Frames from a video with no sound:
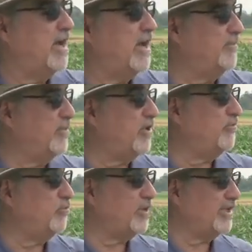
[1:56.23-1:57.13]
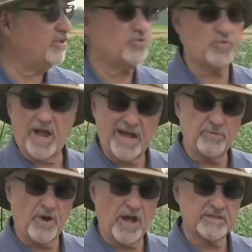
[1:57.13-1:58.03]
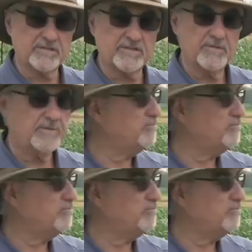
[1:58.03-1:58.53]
Um, they're really dry rots.